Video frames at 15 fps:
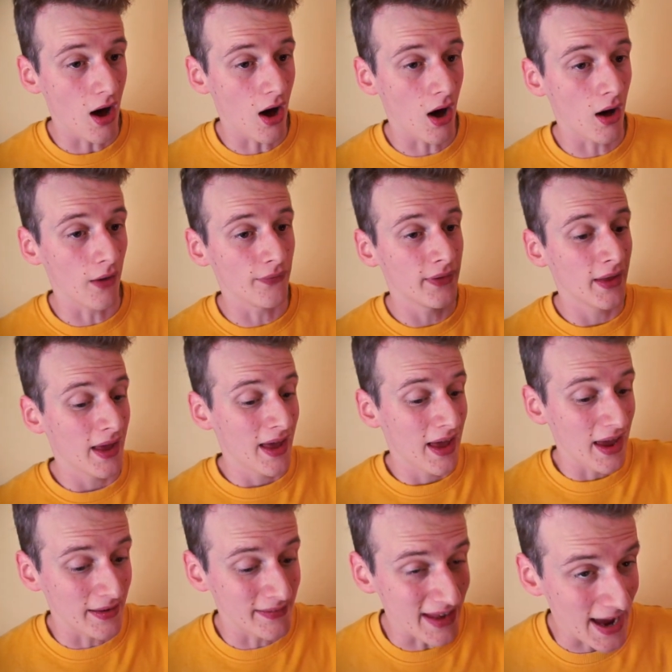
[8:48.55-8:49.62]
on
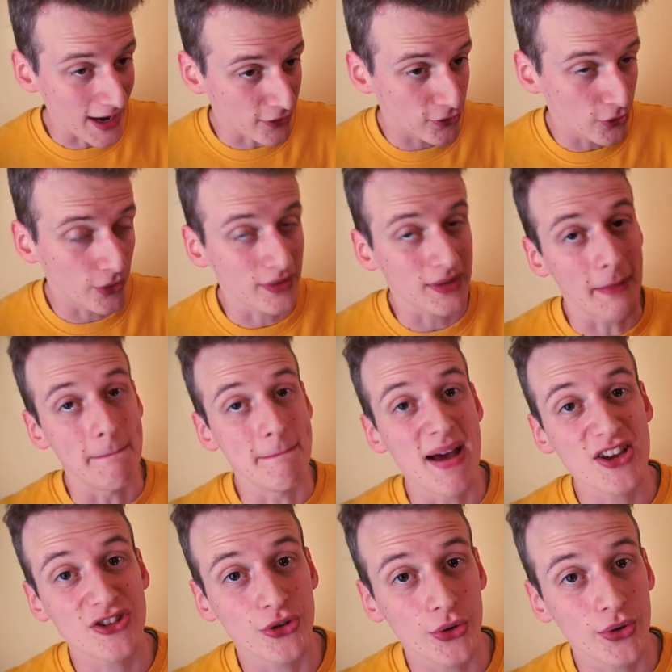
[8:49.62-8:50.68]
an accurate
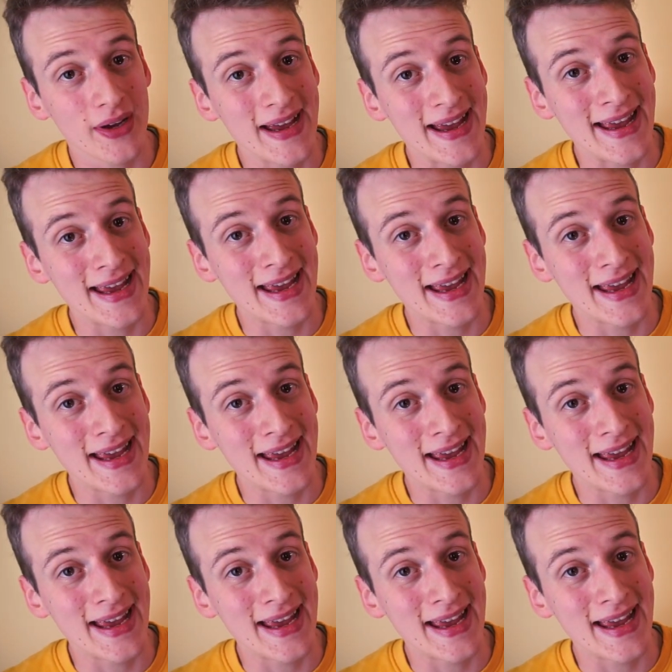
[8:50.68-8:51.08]
measure